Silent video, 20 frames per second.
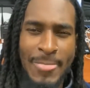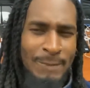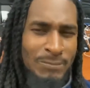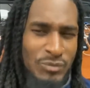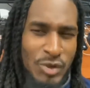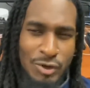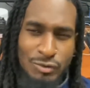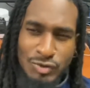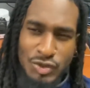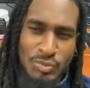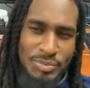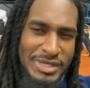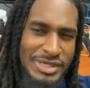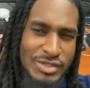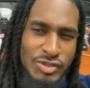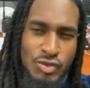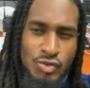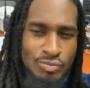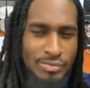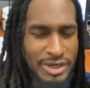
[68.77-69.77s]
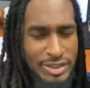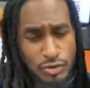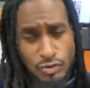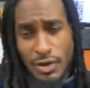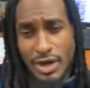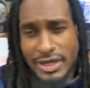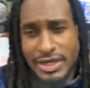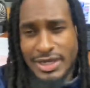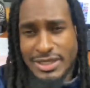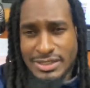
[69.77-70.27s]
Don't speak too much. Well,
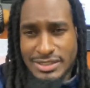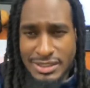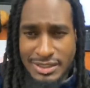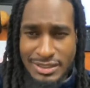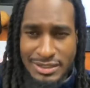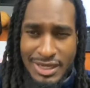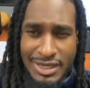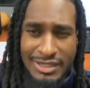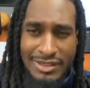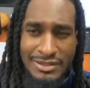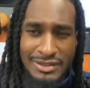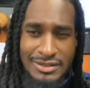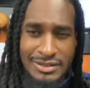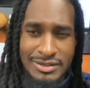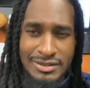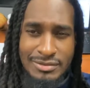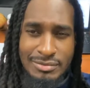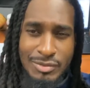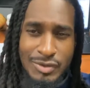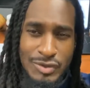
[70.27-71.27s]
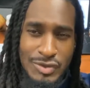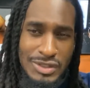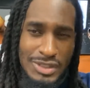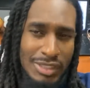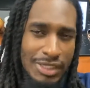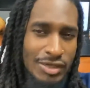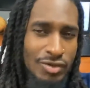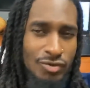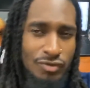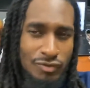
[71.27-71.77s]
I guess in like the most
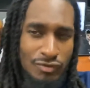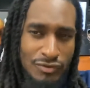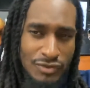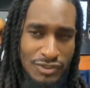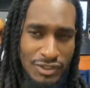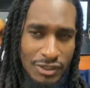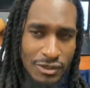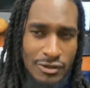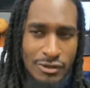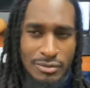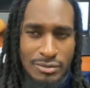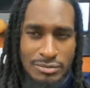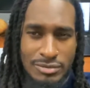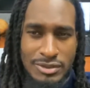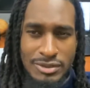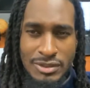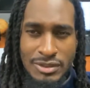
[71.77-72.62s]
literal terms,